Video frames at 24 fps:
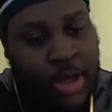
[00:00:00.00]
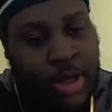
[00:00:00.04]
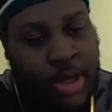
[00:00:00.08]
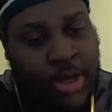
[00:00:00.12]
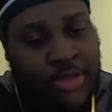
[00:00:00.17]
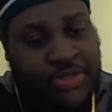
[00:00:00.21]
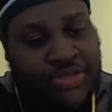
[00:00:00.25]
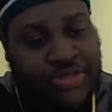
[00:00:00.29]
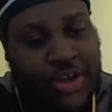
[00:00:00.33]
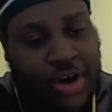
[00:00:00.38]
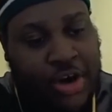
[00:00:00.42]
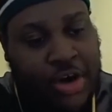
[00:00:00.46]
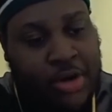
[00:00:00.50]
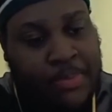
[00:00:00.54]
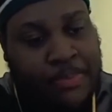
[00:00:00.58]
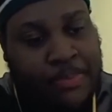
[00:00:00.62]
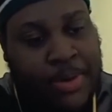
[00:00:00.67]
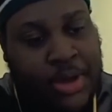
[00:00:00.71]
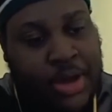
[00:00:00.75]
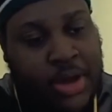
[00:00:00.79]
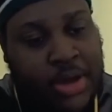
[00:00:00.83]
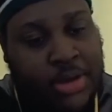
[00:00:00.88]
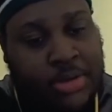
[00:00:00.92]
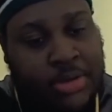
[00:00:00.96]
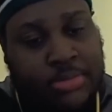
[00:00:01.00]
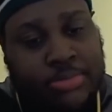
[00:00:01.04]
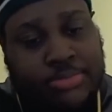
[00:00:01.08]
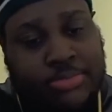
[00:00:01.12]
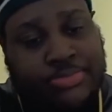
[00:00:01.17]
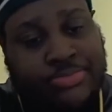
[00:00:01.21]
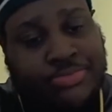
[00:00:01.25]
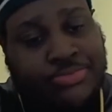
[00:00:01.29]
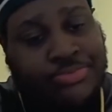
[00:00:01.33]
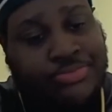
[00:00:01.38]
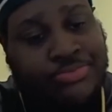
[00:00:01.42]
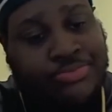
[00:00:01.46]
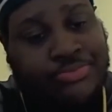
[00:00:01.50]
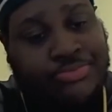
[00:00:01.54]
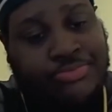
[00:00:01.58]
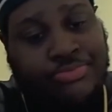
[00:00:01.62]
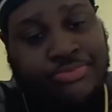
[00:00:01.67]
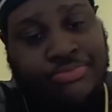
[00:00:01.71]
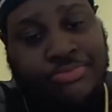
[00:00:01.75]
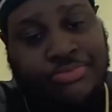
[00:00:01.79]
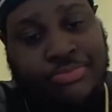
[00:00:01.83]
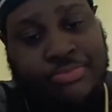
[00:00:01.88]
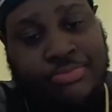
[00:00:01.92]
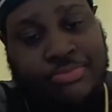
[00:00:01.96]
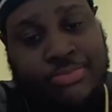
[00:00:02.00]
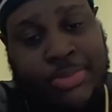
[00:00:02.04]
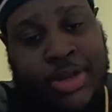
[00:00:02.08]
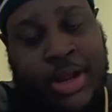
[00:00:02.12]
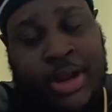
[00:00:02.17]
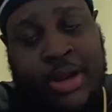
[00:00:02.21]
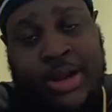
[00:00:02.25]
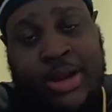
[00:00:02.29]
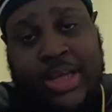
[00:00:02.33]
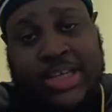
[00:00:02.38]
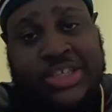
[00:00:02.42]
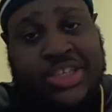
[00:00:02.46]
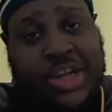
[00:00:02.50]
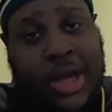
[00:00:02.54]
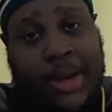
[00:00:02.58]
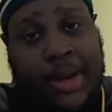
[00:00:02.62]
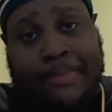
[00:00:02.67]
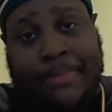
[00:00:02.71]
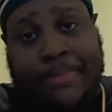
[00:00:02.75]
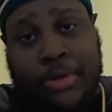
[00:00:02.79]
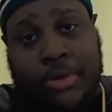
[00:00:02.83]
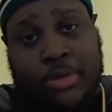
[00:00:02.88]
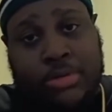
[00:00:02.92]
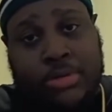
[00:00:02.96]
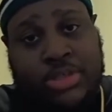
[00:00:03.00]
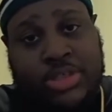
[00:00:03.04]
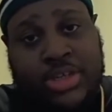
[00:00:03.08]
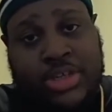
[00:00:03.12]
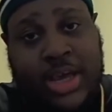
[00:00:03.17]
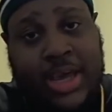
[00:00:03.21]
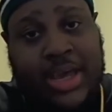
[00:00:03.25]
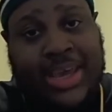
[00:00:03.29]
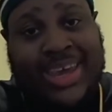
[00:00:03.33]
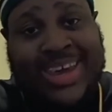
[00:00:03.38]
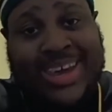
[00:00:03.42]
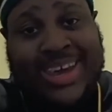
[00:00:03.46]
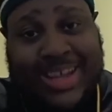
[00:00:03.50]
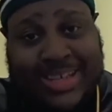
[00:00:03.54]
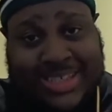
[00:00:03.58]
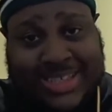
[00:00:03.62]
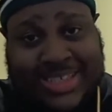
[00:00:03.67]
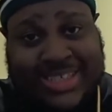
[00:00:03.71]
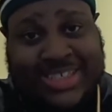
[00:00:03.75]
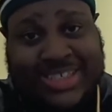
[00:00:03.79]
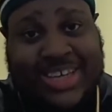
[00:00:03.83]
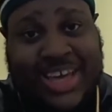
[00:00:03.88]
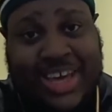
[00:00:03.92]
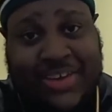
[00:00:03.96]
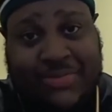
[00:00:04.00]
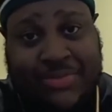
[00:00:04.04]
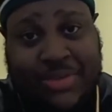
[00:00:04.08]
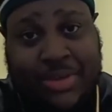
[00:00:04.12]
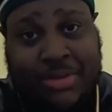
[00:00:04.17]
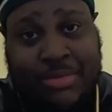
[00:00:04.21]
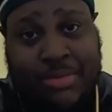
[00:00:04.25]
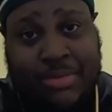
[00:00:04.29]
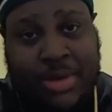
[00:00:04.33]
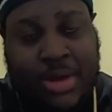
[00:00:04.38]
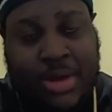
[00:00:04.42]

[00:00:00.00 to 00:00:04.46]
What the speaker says: Third pick, that's not bullshit. Get us a safety.